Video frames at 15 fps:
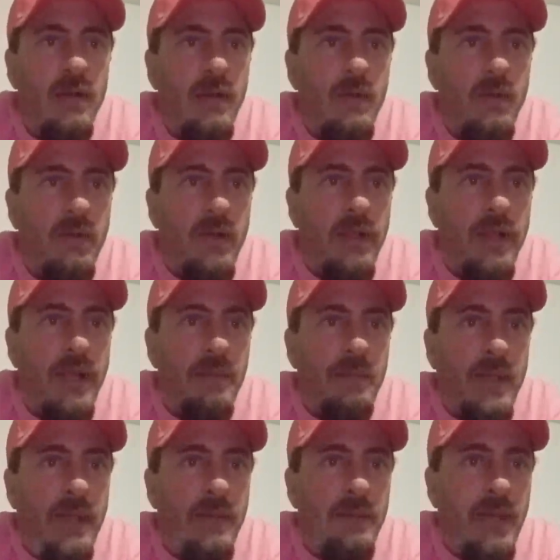What up,
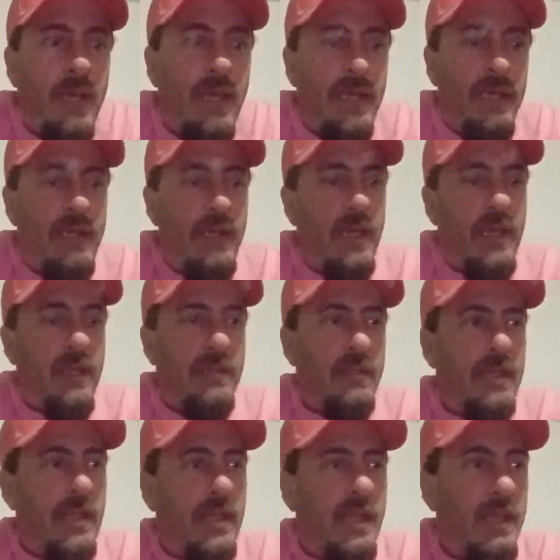baby?
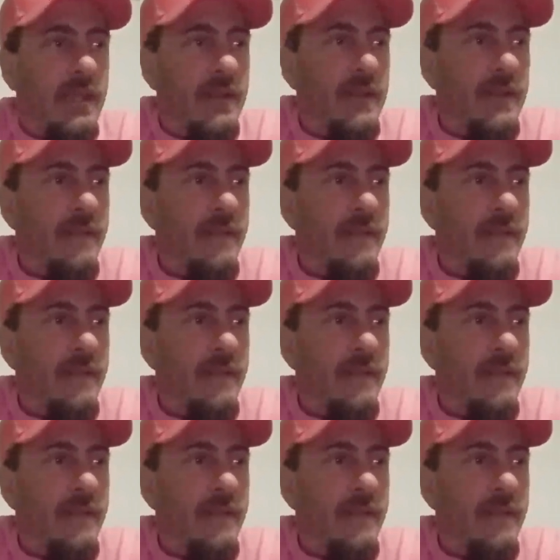Andy.